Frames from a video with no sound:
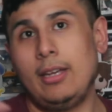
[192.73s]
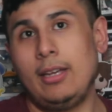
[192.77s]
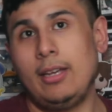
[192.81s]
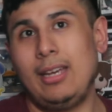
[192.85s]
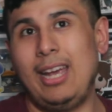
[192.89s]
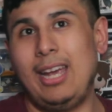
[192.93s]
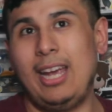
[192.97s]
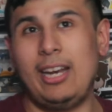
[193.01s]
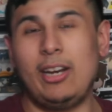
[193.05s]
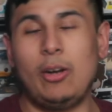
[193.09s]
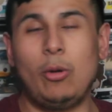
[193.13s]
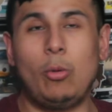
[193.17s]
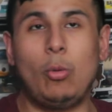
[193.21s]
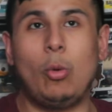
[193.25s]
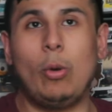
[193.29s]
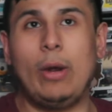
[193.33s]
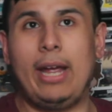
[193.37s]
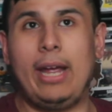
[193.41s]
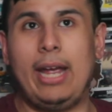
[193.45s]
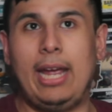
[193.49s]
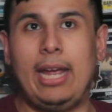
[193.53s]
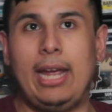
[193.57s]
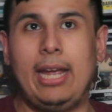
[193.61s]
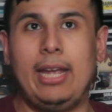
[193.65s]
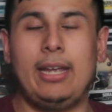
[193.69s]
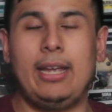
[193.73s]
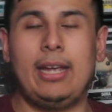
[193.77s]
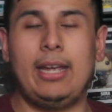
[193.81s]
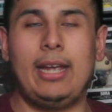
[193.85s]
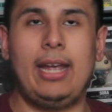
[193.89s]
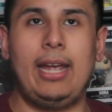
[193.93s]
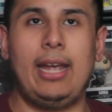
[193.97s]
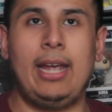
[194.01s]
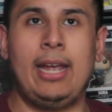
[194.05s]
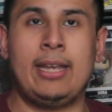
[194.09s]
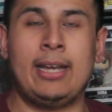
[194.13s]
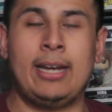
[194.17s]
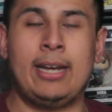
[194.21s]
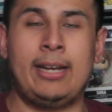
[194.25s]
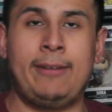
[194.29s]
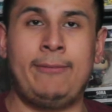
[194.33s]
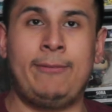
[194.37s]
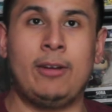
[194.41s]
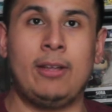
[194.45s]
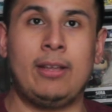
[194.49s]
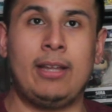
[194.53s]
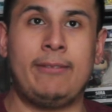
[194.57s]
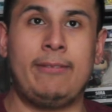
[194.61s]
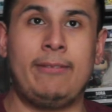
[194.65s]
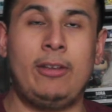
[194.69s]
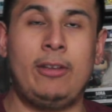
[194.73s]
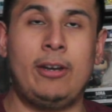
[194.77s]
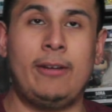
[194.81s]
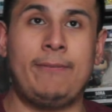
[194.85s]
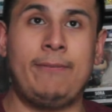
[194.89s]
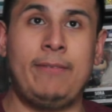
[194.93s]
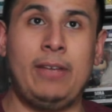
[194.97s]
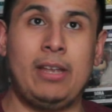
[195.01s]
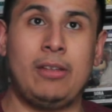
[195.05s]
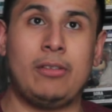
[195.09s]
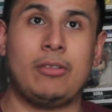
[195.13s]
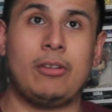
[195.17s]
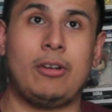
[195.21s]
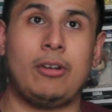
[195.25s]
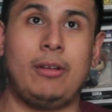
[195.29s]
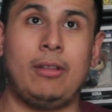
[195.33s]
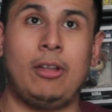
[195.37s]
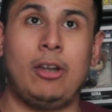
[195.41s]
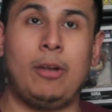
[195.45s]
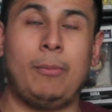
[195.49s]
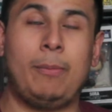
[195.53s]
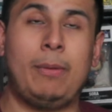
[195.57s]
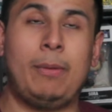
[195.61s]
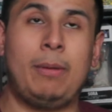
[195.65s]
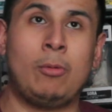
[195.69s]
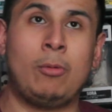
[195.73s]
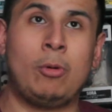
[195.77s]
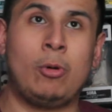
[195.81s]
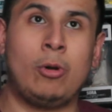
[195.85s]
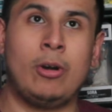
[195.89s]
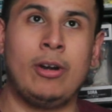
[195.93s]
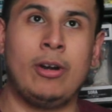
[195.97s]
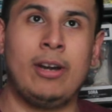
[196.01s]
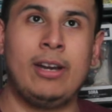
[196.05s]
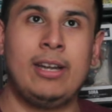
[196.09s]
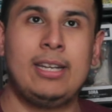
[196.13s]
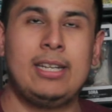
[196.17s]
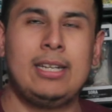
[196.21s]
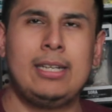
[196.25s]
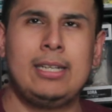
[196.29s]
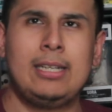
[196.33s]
In a way, it kind of felt like, you know, things are a little bit more,